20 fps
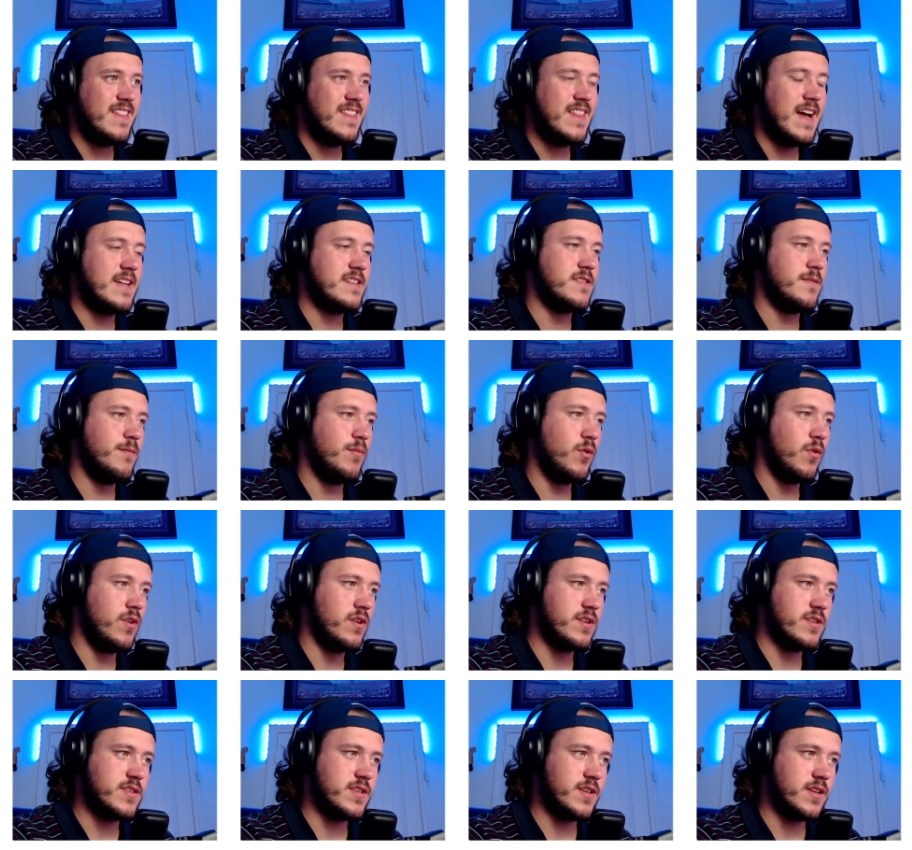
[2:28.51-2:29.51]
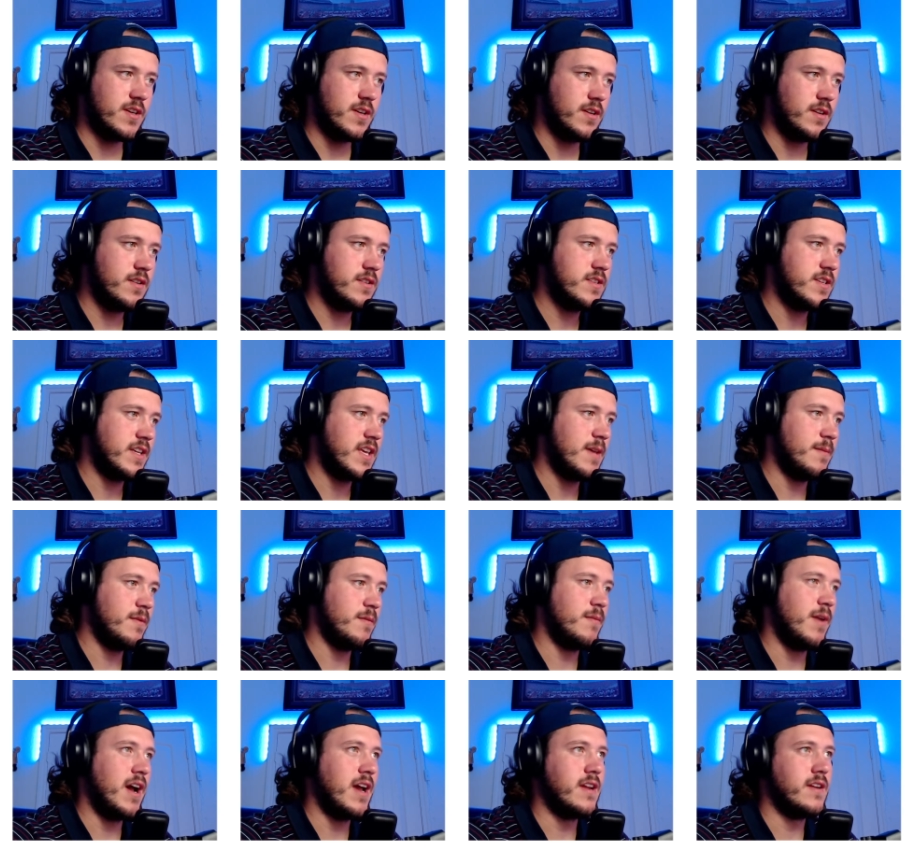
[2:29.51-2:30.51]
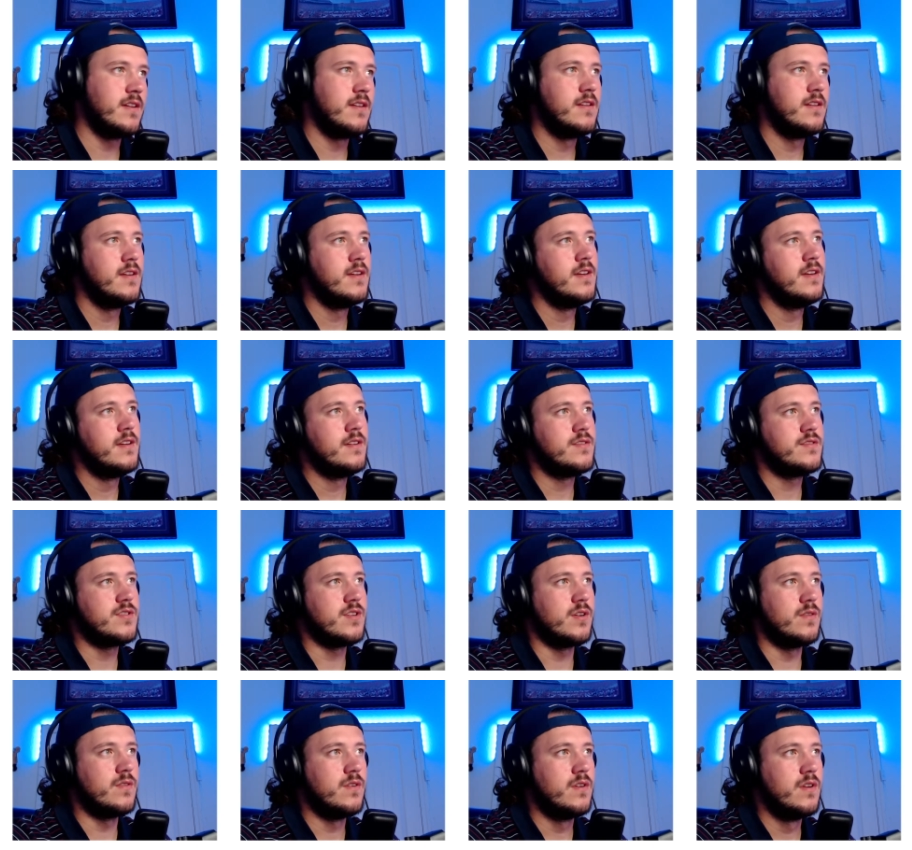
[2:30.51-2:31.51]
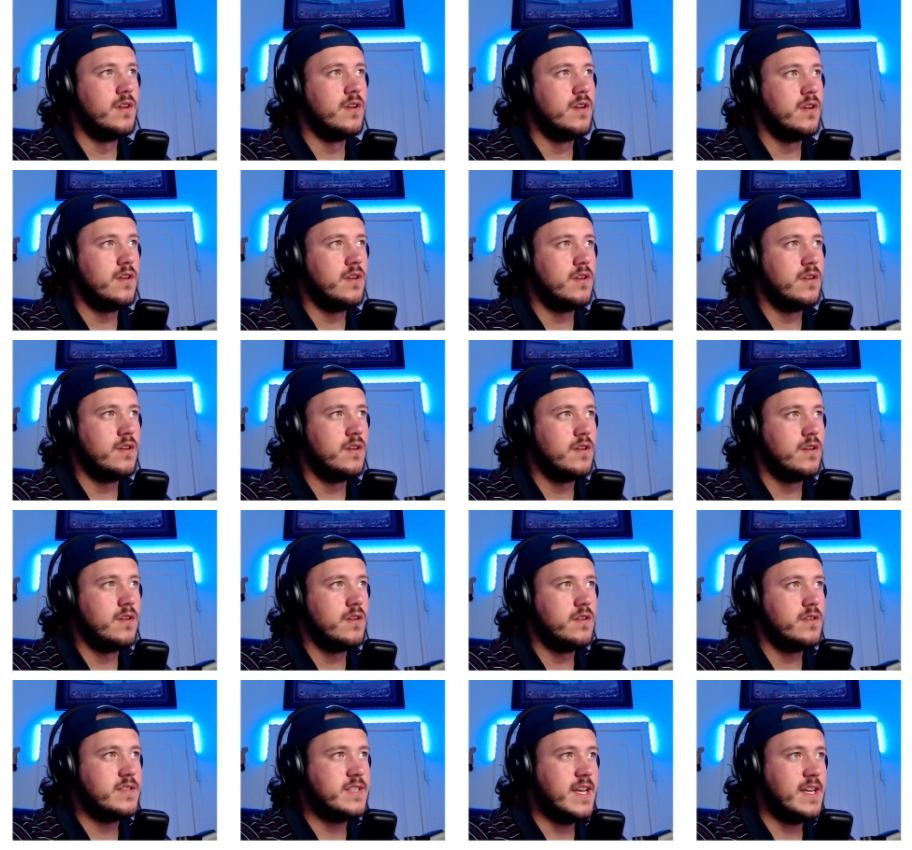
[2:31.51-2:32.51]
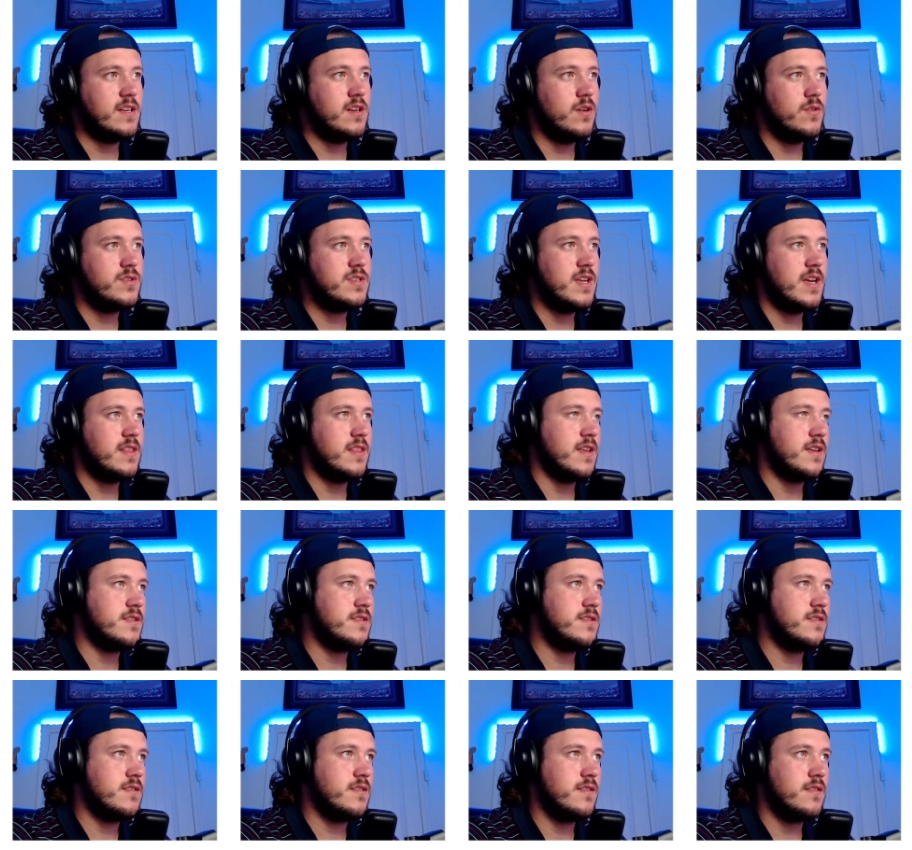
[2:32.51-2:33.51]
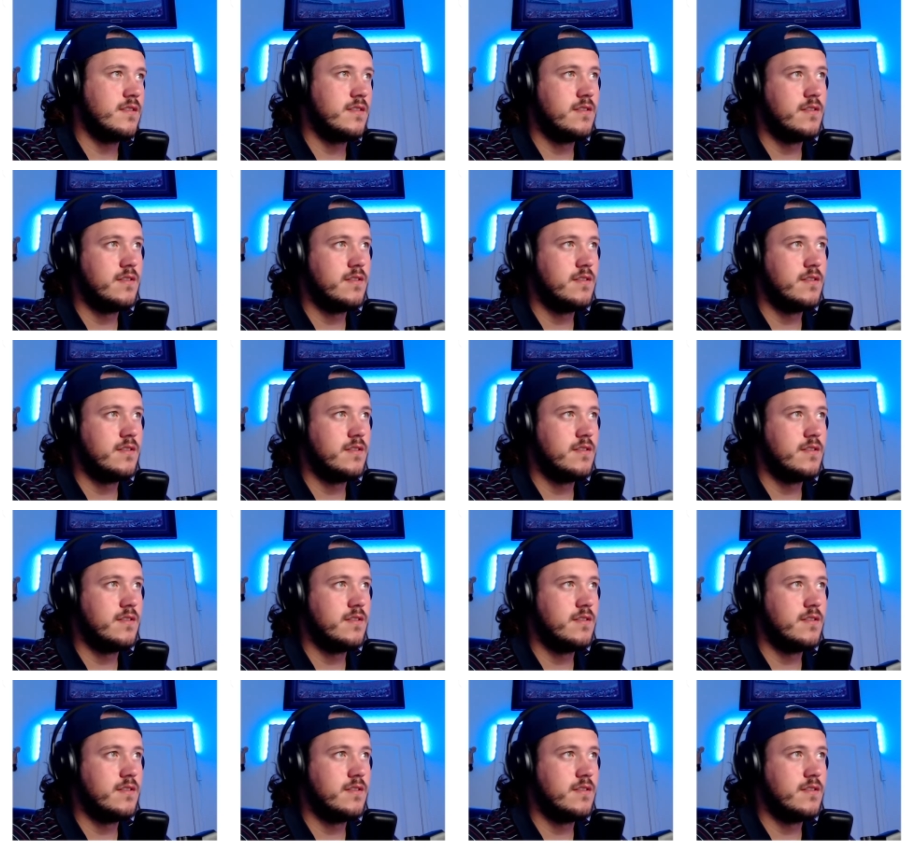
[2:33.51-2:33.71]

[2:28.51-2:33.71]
That's important to keep in mind. So take notes on this.